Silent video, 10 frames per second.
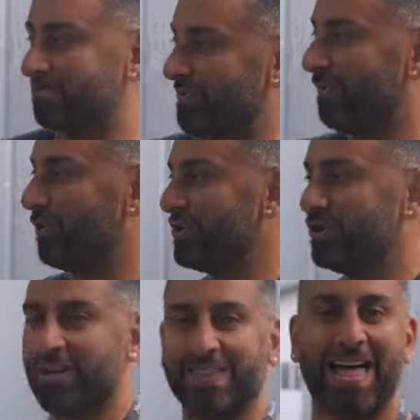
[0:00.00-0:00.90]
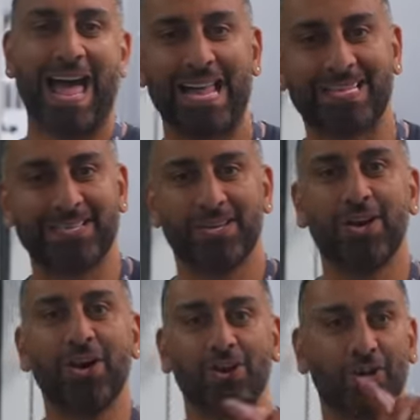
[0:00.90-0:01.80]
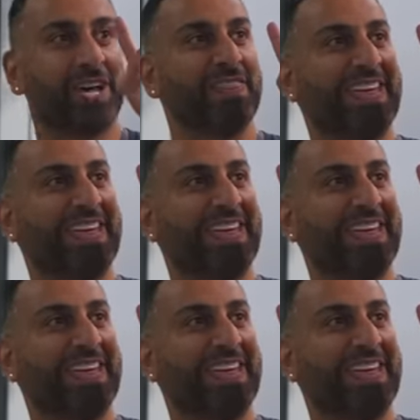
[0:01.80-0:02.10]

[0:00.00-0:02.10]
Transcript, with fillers: Before you look at that, look at